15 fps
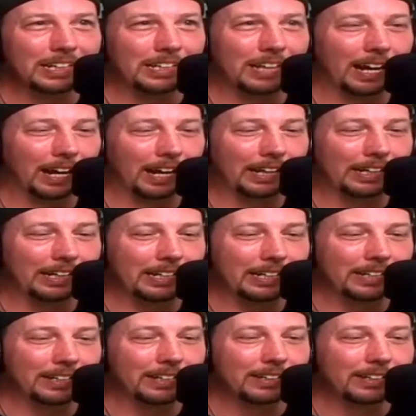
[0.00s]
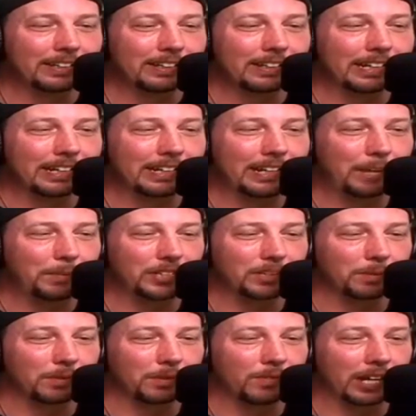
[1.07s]
Yeah, he gave me
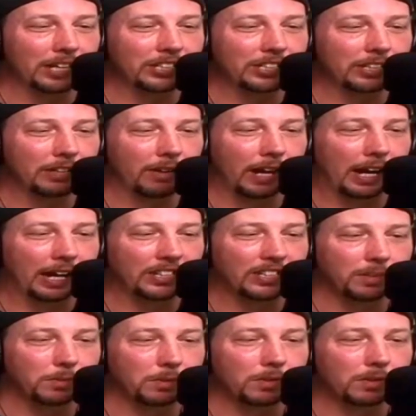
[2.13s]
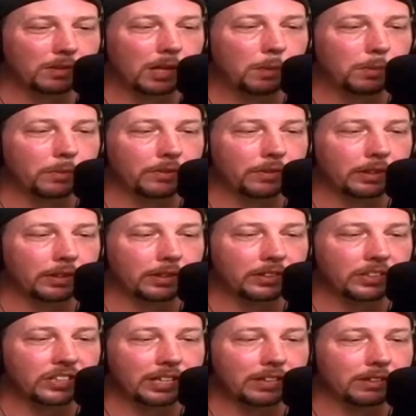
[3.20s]
some advice too. I asked him a couple
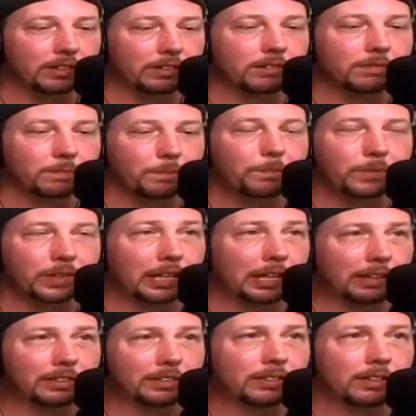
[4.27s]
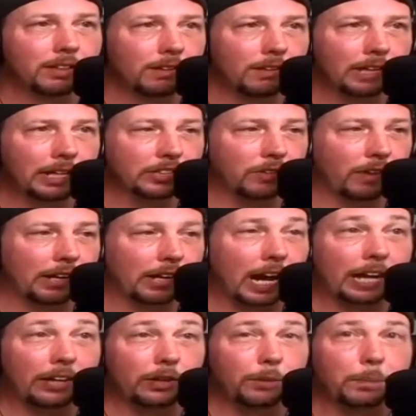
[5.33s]
things, and he's a great
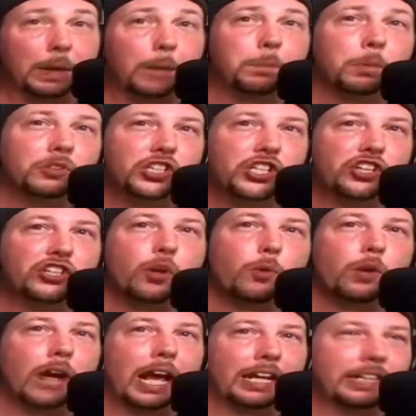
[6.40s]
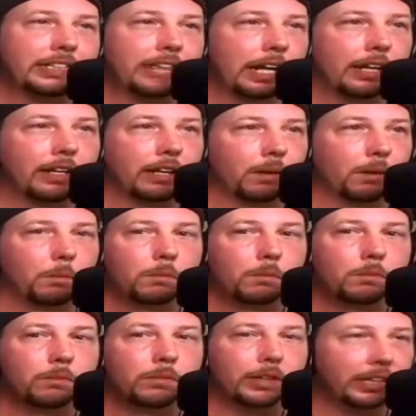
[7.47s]
guy. People just don't know how to take him.
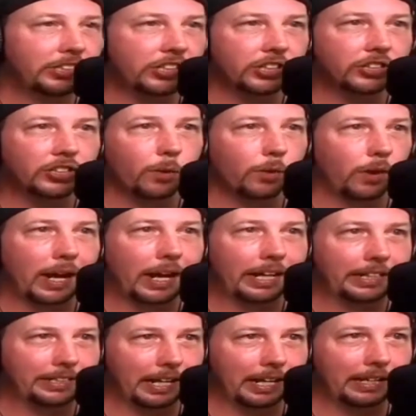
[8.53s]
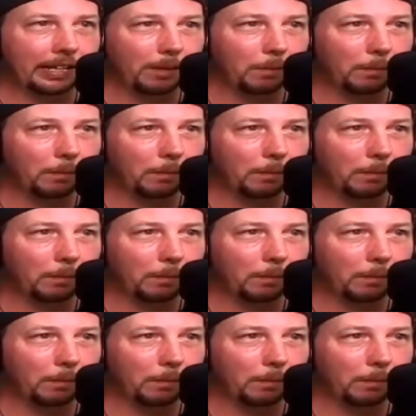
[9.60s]
They just don't know how to take him.